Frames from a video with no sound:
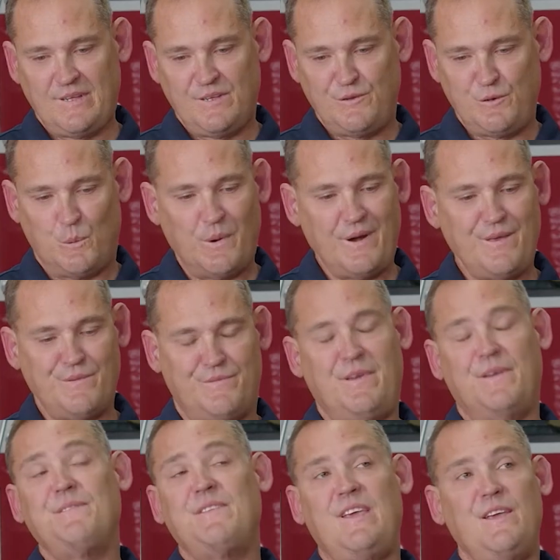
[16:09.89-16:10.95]

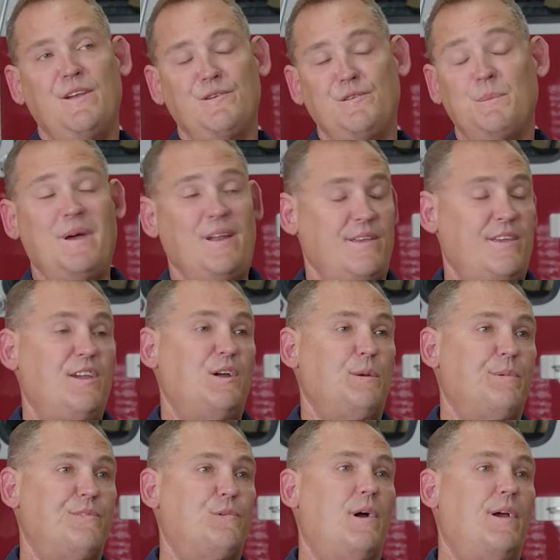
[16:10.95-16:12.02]
2015 or so, about a year
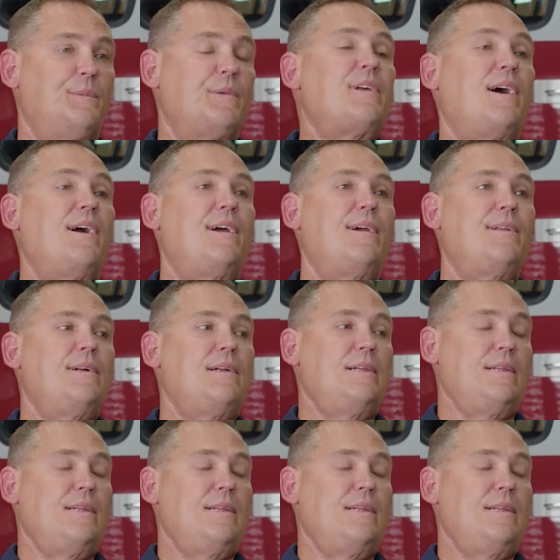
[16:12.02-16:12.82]
before I retired.